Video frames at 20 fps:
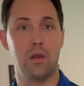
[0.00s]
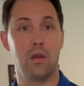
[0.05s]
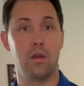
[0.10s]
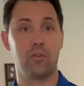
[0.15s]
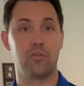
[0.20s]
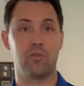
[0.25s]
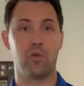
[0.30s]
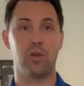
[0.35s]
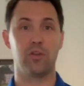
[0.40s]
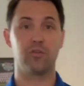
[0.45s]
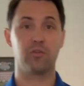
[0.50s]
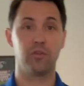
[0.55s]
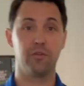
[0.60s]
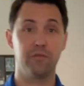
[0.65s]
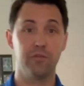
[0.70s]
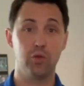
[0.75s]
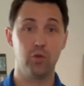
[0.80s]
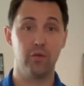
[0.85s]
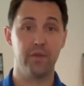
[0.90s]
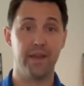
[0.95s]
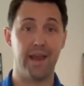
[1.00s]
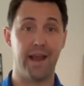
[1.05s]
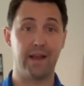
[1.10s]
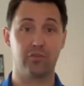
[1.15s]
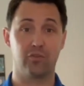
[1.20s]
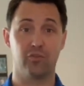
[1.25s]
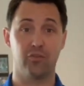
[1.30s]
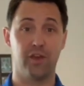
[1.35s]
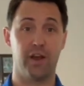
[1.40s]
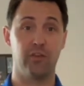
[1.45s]
So let's review the
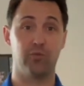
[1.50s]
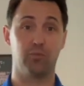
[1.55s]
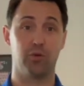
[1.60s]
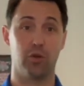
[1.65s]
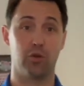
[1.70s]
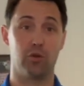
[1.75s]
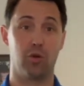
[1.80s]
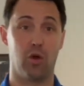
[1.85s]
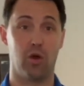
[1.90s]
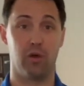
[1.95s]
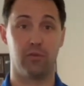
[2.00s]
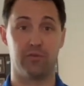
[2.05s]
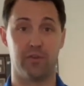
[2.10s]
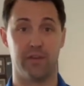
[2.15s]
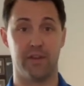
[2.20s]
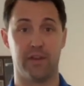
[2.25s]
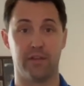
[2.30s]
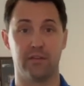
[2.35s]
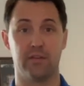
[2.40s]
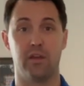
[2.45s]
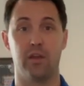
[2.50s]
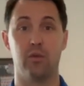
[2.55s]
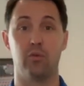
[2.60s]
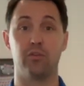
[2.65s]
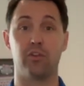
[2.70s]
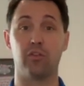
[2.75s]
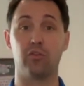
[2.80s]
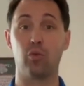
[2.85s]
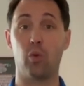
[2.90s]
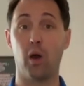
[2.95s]
exercise protocol for this. It was
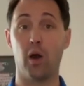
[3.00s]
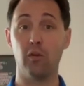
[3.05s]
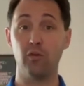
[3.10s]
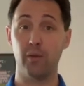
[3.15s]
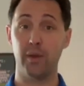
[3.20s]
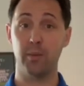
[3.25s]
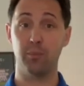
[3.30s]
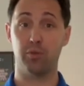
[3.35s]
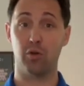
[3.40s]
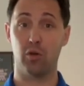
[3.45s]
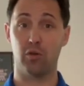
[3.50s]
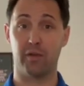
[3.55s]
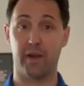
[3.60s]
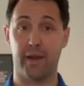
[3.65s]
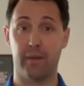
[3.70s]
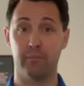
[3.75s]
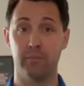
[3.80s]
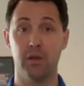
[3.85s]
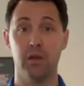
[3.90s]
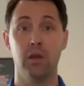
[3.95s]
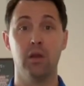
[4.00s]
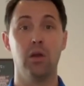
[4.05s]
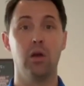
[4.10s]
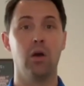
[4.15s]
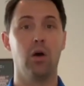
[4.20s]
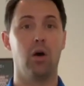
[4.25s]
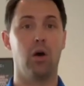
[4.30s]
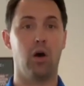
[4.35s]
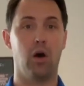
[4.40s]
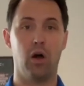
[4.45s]
a 12-week program.
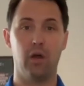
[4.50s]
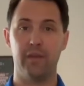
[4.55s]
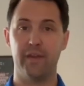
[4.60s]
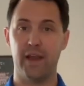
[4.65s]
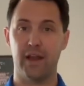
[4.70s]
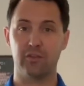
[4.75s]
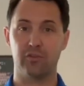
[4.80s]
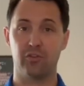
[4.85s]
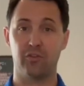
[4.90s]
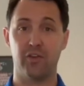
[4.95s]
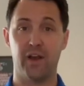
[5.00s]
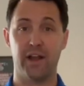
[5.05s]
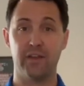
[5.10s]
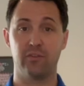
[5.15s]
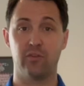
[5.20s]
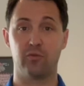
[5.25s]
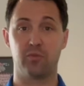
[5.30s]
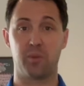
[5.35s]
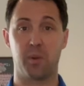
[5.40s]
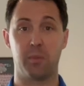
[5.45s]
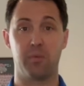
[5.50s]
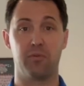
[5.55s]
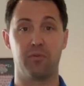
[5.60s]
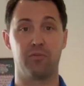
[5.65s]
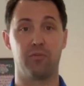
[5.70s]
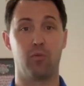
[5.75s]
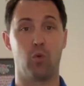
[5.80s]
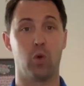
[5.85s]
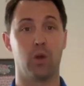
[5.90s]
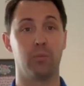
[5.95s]
All the exercises were
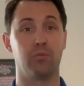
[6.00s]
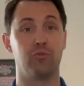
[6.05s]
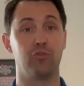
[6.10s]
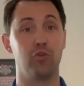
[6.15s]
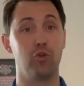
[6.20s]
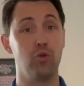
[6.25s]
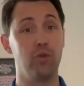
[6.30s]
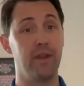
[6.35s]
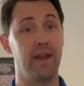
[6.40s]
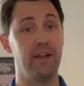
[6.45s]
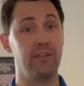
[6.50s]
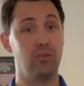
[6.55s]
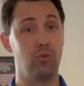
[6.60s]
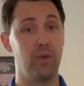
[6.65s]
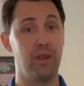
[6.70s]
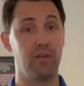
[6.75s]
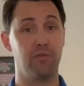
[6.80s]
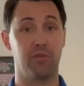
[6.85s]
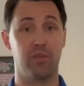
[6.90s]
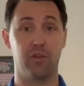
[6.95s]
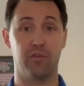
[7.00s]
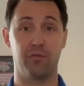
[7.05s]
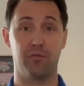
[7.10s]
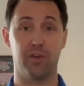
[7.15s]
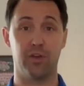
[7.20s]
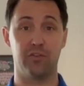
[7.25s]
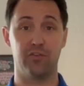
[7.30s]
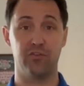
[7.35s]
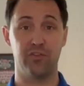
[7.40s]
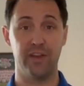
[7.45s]
performed 2 days a week for the
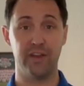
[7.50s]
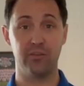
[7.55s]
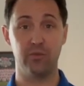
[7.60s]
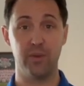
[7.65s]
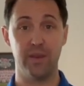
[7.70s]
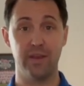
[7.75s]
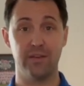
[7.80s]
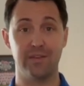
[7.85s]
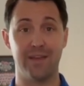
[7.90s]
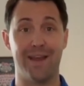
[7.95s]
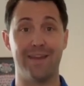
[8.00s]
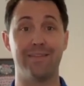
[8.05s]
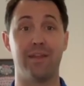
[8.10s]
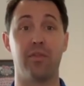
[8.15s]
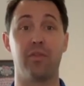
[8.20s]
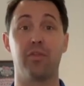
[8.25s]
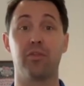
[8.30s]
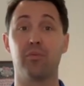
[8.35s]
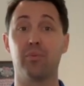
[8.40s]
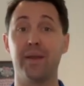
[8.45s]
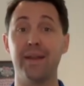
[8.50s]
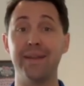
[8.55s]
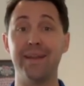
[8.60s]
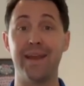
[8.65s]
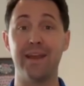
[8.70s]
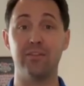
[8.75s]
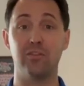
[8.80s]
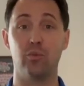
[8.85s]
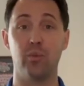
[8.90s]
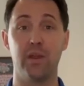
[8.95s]
first 6 weeks and then 3
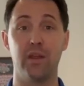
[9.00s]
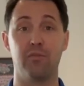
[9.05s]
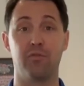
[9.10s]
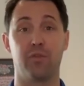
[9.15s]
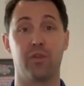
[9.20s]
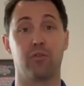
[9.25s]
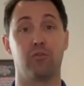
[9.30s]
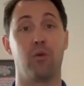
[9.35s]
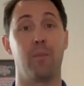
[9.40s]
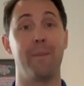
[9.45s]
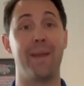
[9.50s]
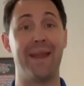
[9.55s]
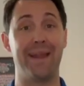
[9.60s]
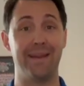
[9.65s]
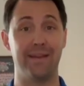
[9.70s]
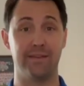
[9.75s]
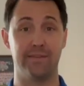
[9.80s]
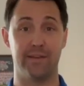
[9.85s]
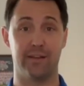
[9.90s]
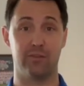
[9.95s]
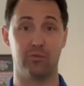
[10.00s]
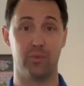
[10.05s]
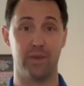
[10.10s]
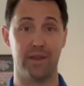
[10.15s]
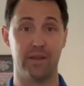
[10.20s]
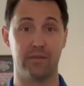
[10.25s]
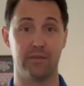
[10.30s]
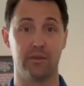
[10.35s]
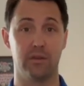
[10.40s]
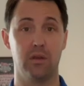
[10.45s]
days a week for the remaining 6
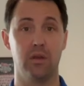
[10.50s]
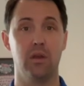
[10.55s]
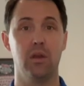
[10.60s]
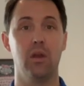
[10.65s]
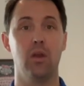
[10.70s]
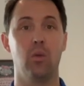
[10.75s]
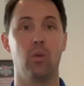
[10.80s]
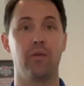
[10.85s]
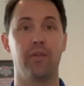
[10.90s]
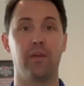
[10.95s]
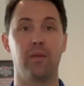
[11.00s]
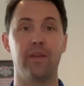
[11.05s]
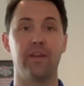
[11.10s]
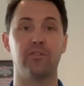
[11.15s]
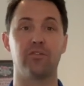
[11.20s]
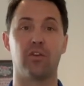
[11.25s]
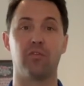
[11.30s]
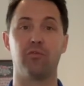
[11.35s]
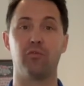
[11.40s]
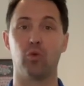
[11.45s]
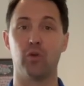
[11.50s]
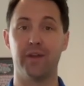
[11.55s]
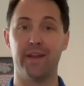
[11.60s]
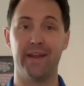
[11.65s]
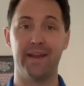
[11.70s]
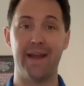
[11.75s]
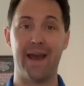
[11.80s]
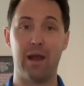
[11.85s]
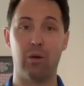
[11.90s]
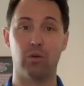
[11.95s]
weeks, with at least a
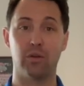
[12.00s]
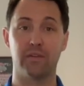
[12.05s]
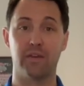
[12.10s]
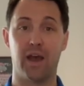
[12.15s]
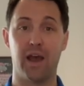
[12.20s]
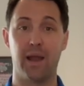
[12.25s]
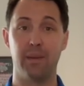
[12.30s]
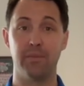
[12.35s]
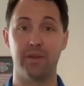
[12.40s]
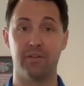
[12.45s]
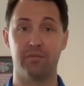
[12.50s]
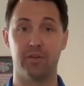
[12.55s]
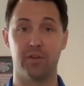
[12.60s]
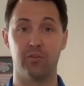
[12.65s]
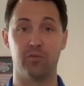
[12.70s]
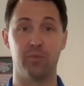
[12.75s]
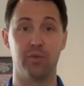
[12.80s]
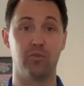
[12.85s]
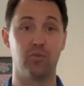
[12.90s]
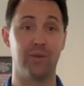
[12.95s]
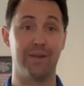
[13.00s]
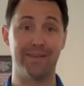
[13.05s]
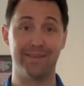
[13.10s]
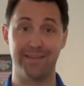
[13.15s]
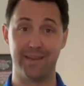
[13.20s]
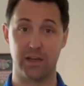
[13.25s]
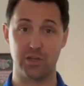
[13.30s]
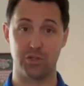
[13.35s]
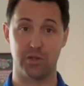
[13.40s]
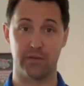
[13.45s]
48-hour time difference between
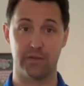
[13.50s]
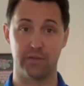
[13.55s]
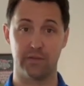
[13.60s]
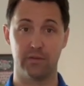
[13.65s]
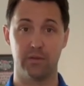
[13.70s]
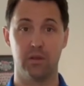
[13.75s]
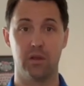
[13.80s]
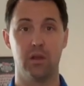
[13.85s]
sessions.